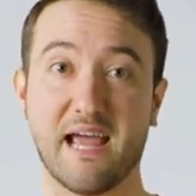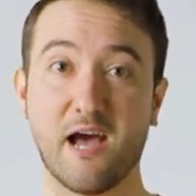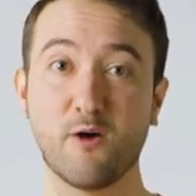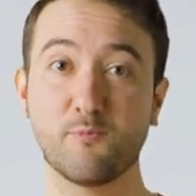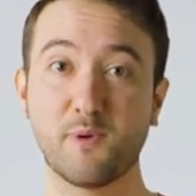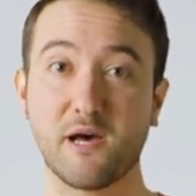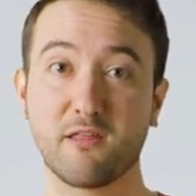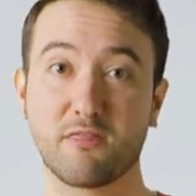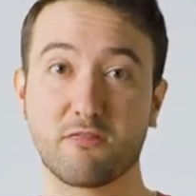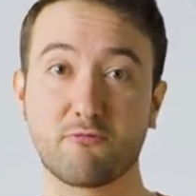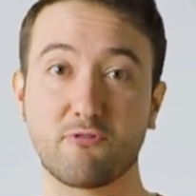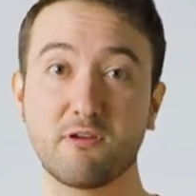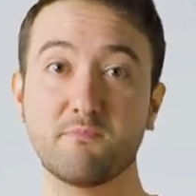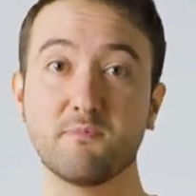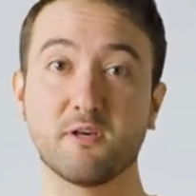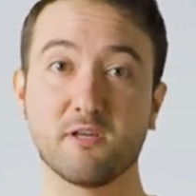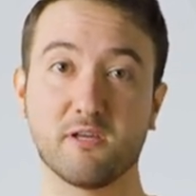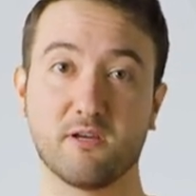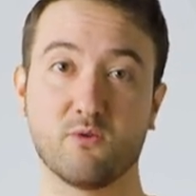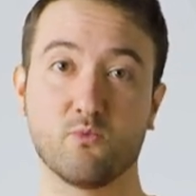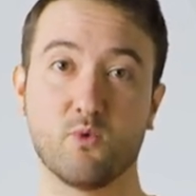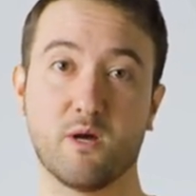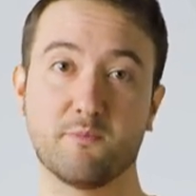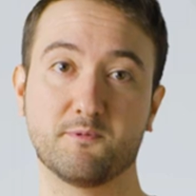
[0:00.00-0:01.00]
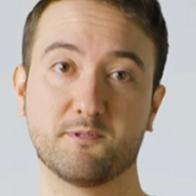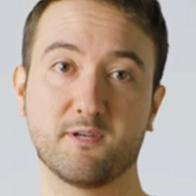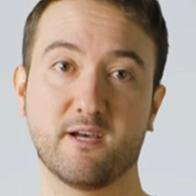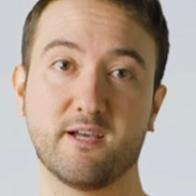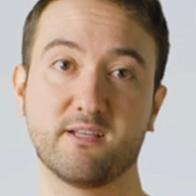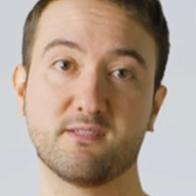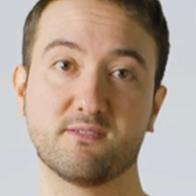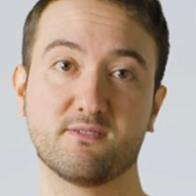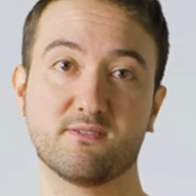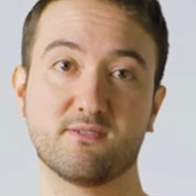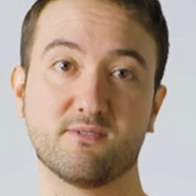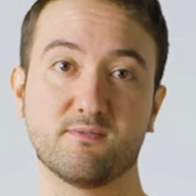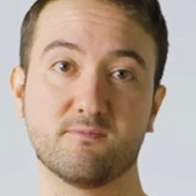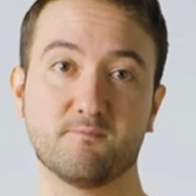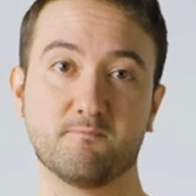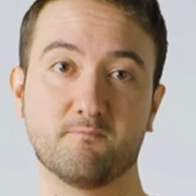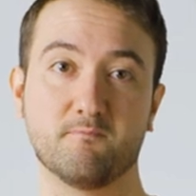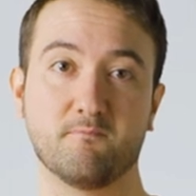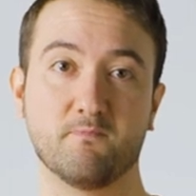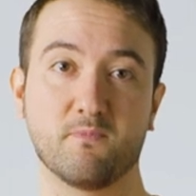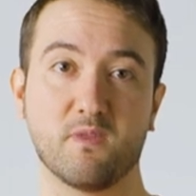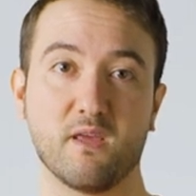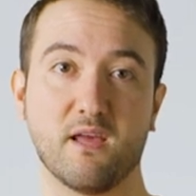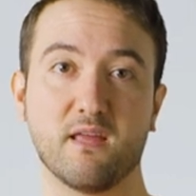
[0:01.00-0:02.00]
How about 3 million websites?
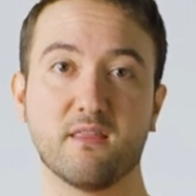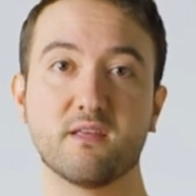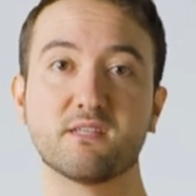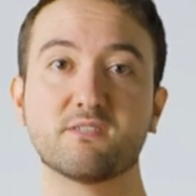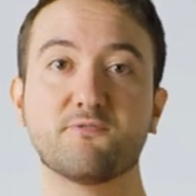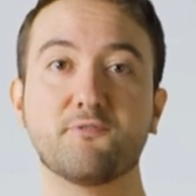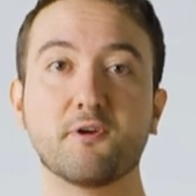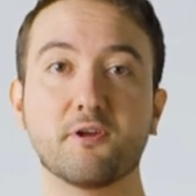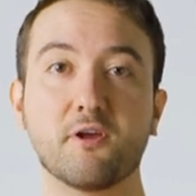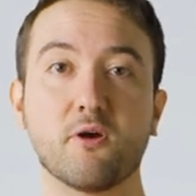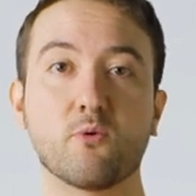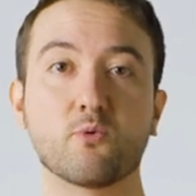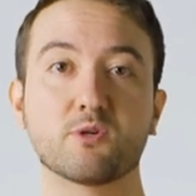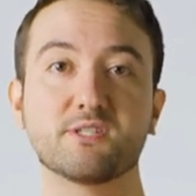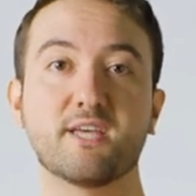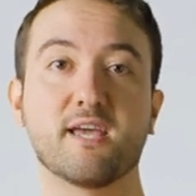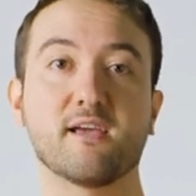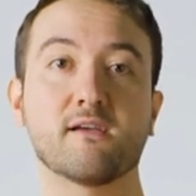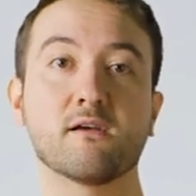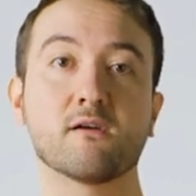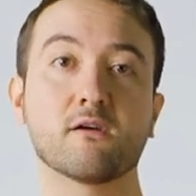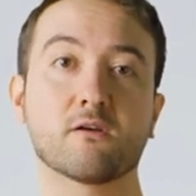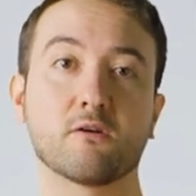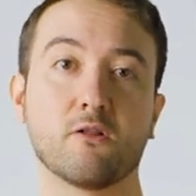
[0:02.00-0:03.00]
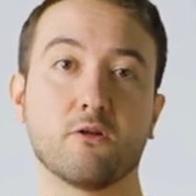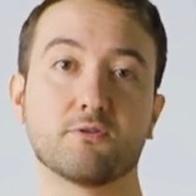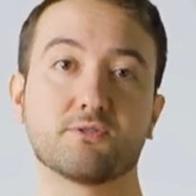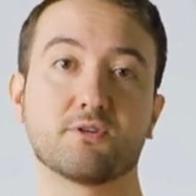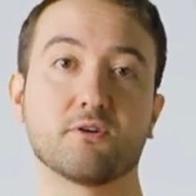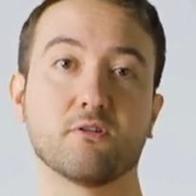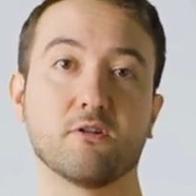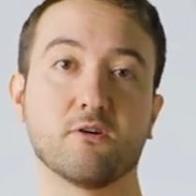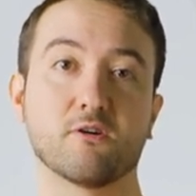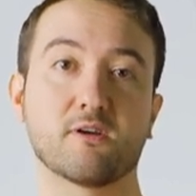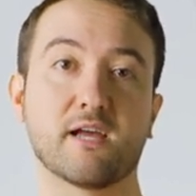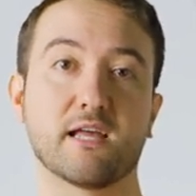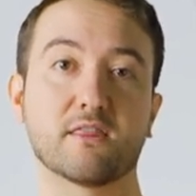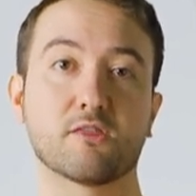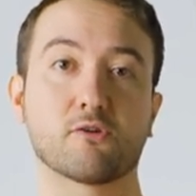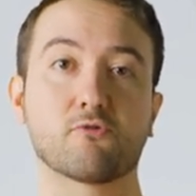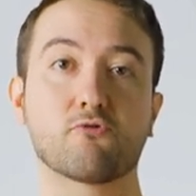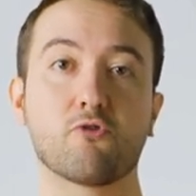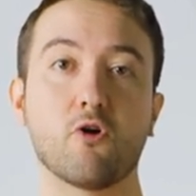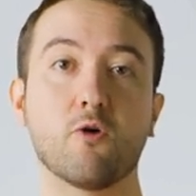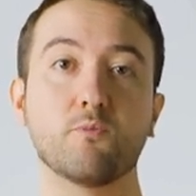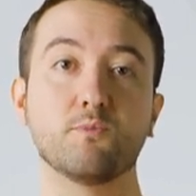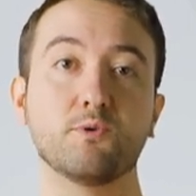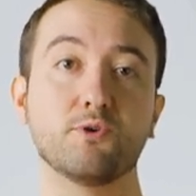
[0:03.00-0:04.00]
In this video, we're taking a closer look at the
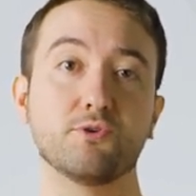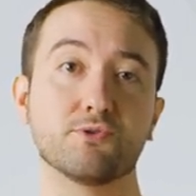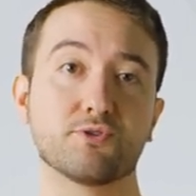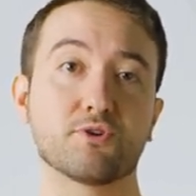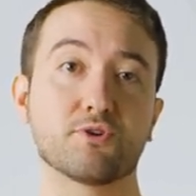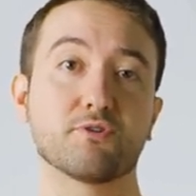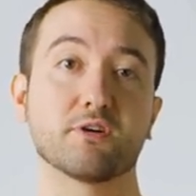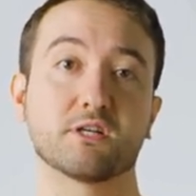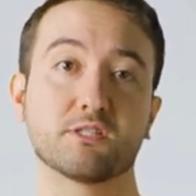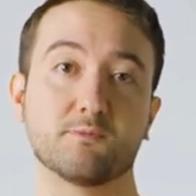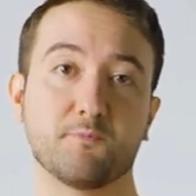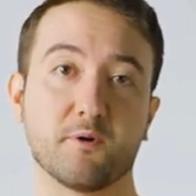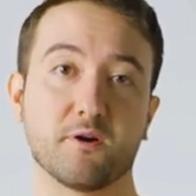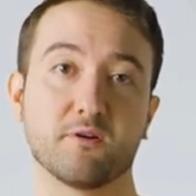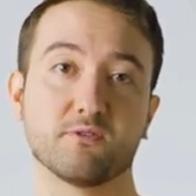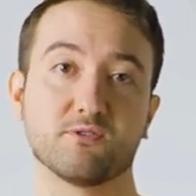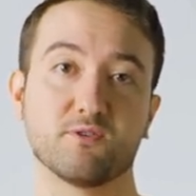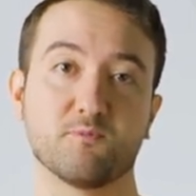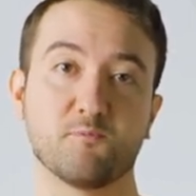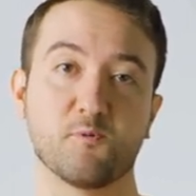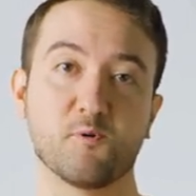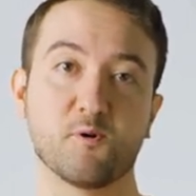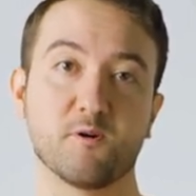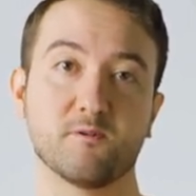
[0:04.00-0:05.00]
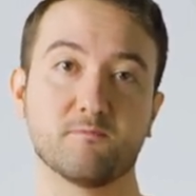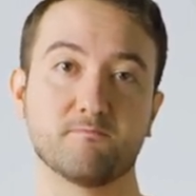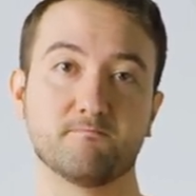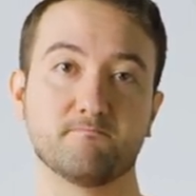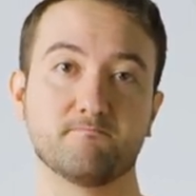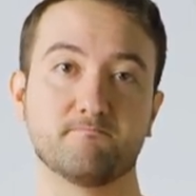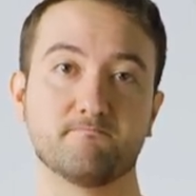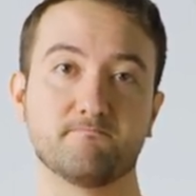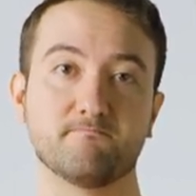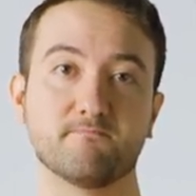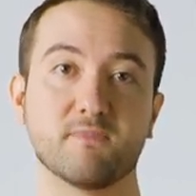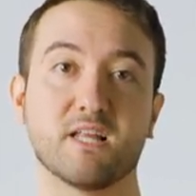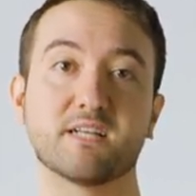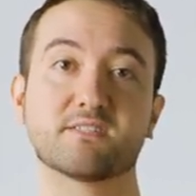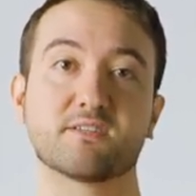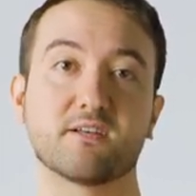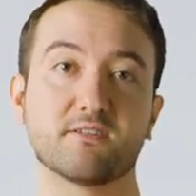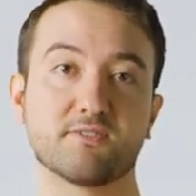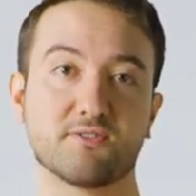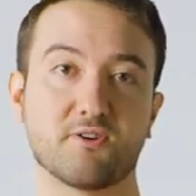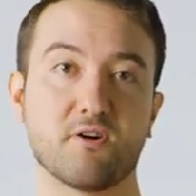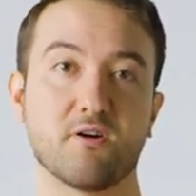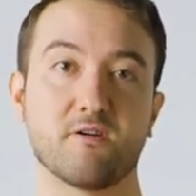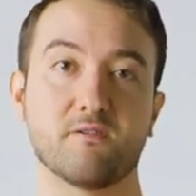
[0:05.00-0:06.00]
Chrome User Experience Report. Let's
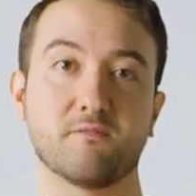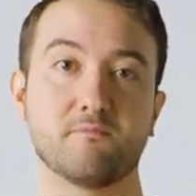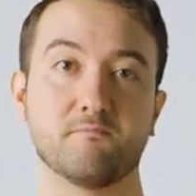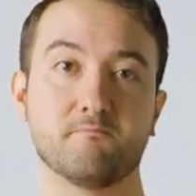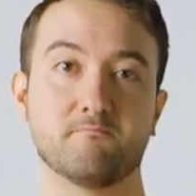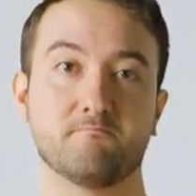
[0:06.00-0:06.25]
get started.